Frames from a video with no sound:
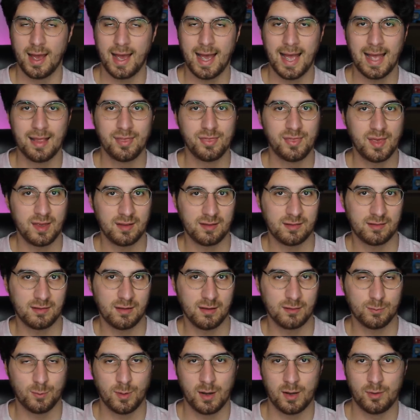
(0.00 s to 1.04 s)
And this
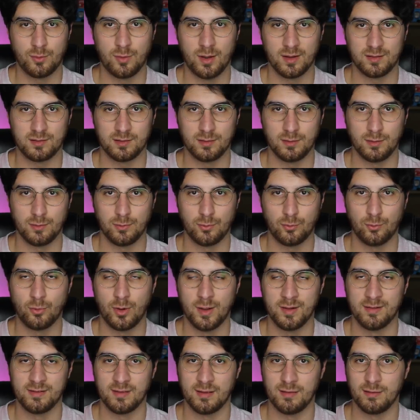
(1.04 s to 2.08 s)
is where Russell
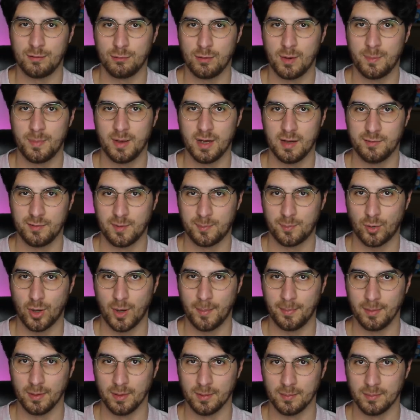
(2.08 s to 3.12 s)
runs into a bit of a
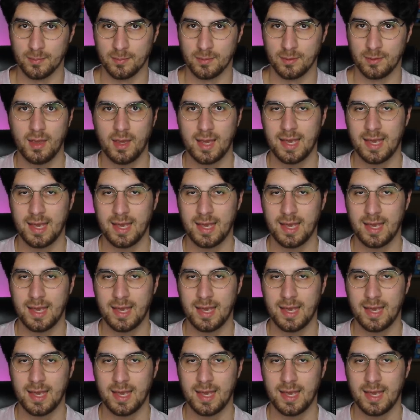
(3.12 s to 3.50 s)
problem.